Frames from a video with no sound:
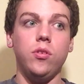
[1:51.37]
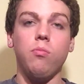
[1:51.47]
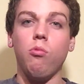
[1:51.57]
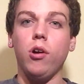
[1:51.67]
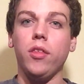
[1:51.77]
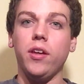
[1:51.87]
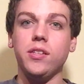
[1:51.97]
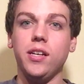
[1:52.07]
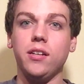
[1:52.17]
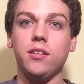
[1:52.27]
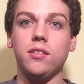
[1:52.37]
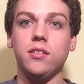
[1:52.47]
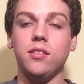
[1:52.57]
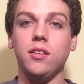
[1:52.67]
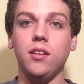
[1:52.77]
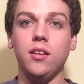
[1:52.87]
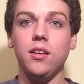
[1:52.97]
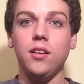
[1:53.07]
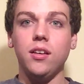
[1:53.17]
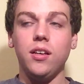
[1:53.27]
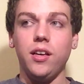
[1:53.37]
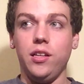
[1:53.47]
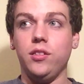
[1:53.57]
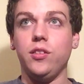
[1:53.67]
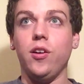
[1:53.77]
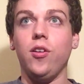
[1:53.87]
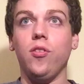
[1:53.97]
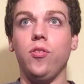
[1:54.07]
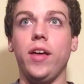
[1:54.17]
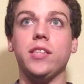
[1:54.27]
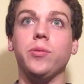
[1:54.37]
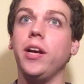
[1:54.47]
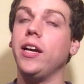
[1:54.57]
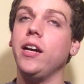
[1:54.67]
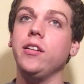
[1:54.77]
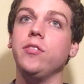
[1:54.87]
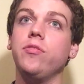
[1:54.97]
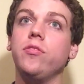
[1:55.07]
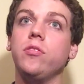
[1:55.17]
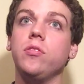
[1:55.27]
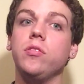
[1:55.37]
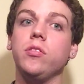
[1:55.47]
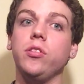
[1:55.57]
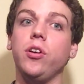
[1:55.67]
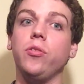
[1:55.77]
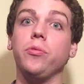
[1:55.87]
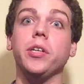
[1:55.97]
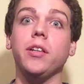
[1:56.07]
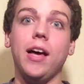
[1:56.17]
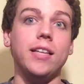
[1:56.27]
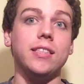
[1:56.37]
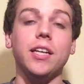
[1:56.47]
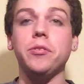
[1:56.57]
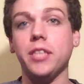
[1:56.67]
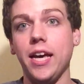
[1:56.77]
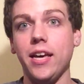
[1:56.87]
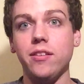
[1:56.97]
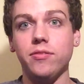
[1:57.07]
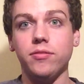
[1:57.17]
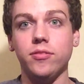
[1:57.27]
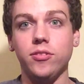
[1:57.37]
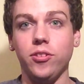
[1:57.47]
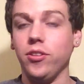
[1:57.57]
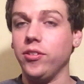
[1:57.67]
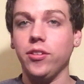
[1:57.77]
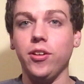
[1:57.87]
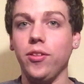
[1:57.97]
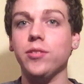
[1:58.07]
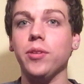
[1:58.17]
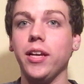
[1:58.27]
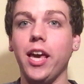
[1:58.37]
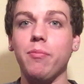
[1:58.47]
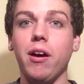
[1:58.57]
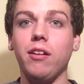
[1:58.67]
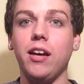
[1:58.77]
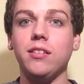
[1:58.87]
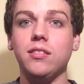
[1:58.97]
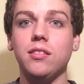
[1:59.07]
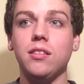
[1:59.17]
more authentic. And so that's when I kind of, realized that I was gay, or, that's what I came out as.